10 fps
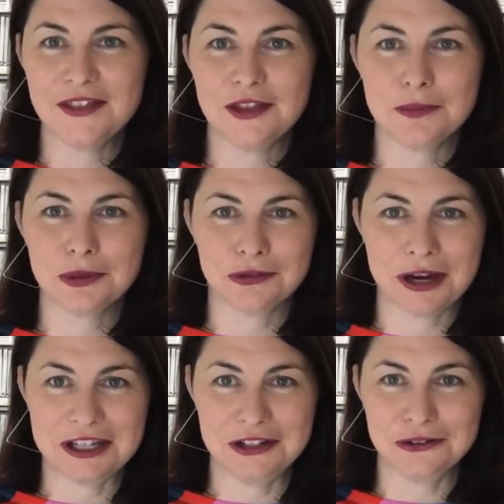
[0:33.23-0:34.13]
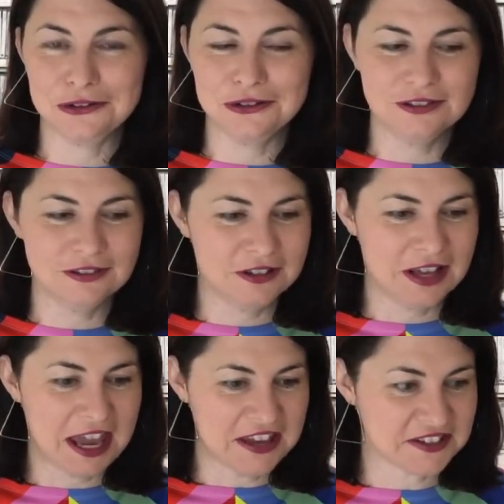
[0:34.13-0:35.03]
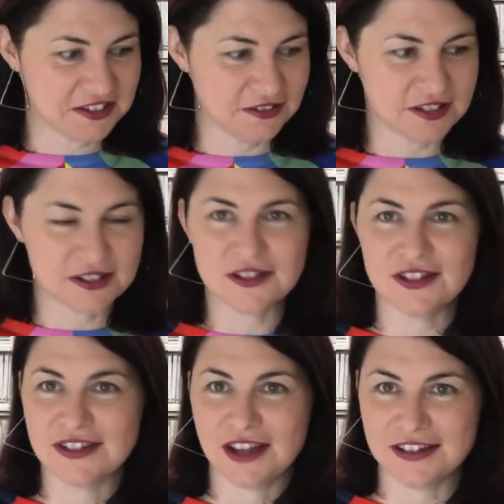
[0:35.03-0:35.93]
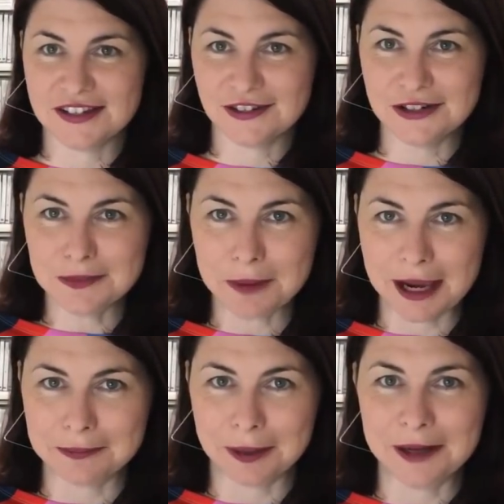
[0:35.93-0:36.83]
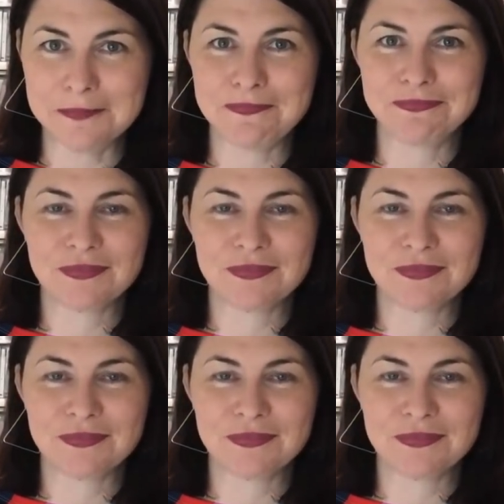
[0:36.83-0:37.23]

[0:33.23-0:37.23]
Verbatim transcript: the Perennial Essence Designer Series paper.